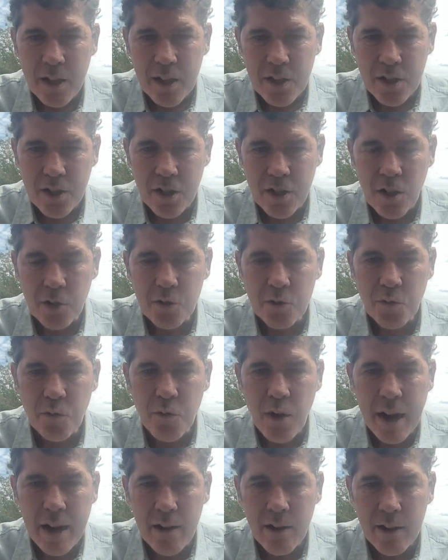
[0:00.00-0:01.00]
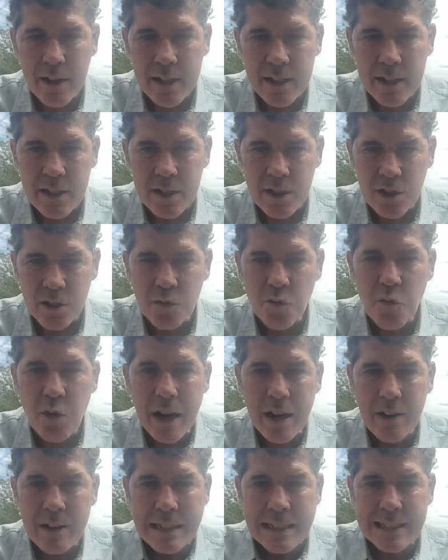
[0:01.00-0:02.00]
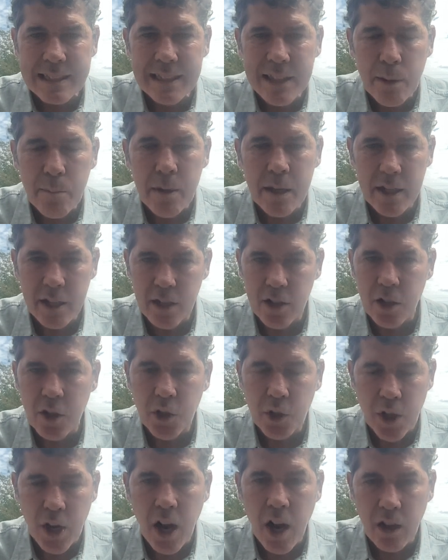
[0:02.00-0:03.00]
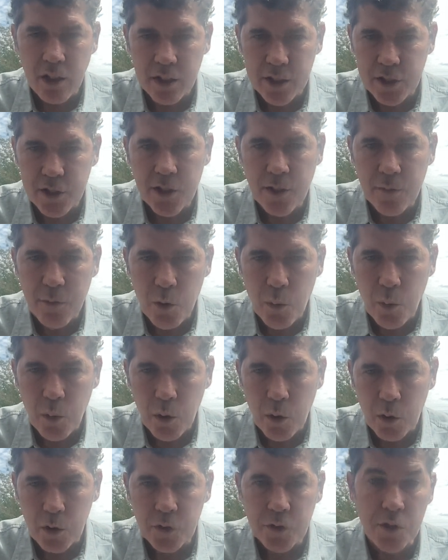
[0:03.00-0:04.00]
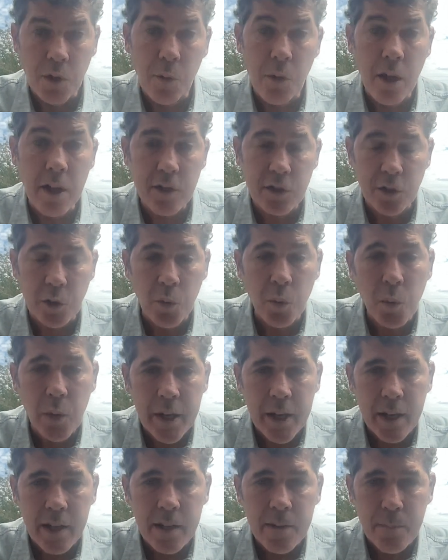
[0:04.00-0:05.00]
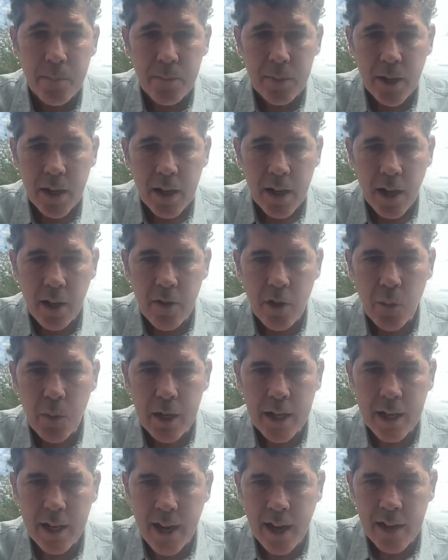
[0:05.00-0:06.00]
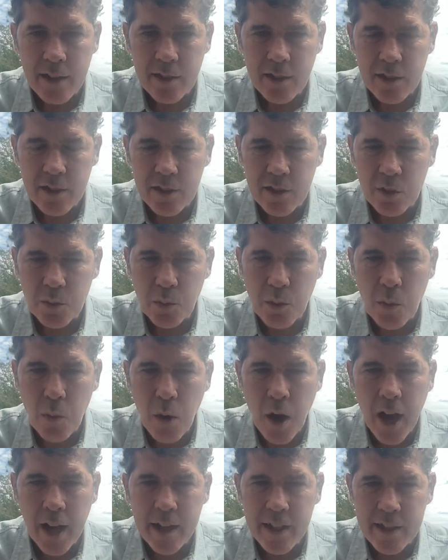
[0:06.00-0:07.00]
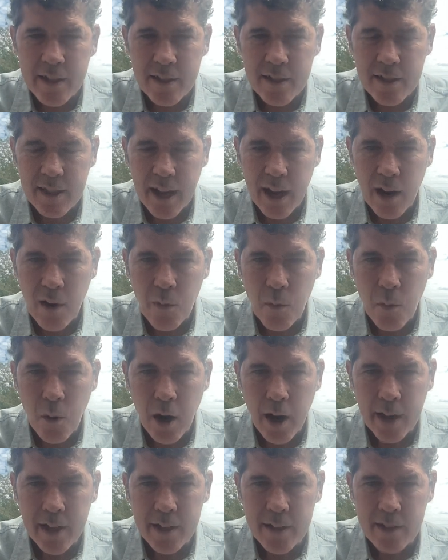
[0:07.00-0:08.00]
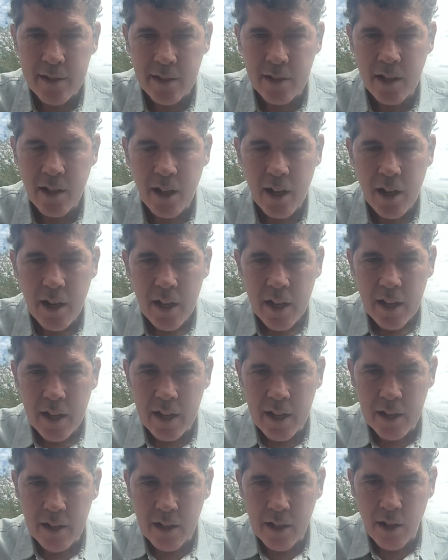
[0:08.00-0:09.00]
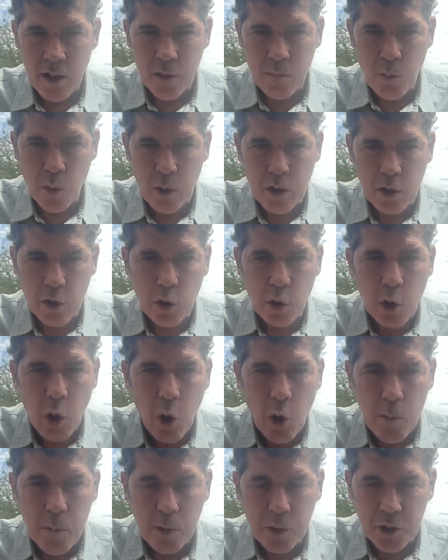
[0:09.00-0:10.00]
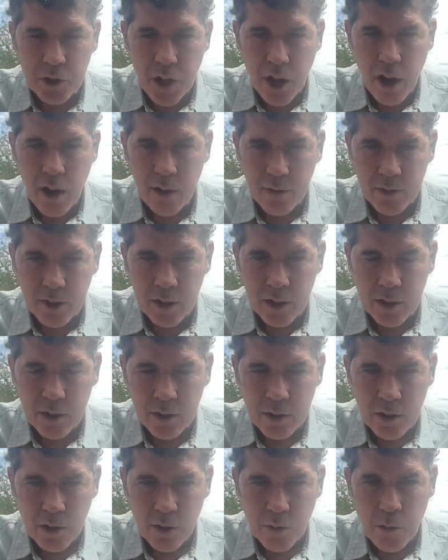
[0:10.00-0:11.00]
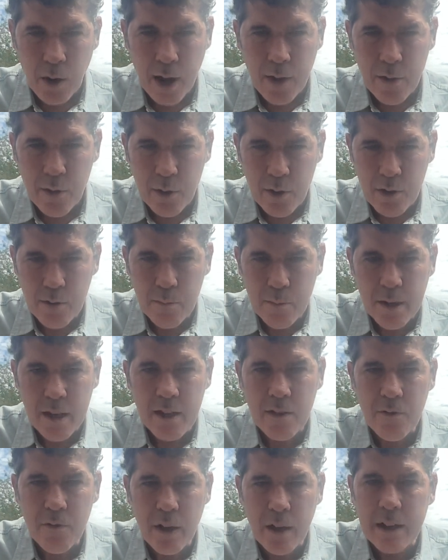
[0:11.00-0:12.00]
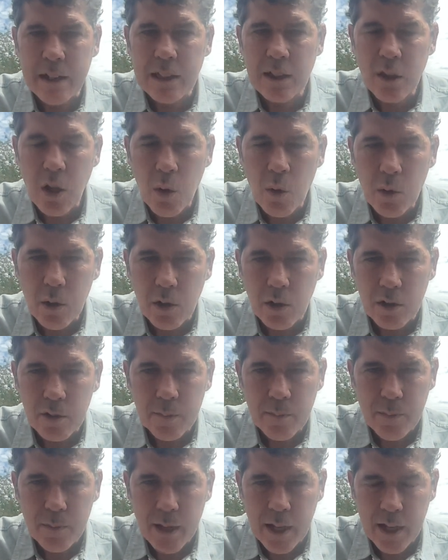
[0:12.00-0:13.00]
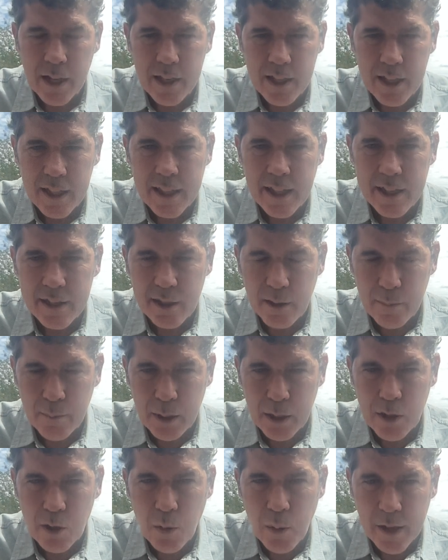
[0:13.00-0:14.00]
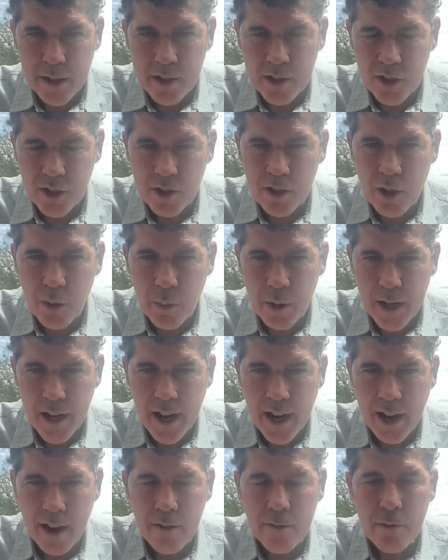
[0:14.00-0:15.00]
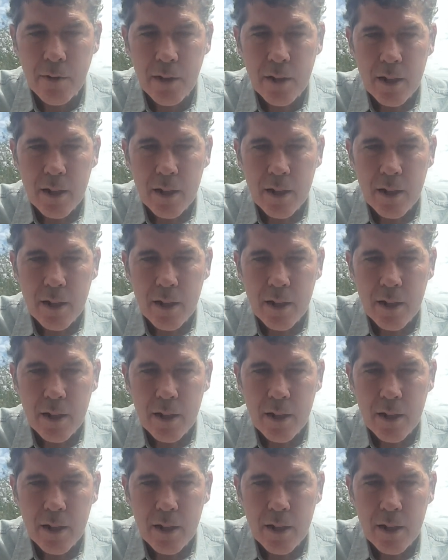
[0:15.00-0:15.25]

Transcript: She's very limited in her knowledge of the world, so thus are we. And then we can ask ourselves, well, why is that? Why isn't it a more global novel rather than being very local? And I think that's a big question that we have.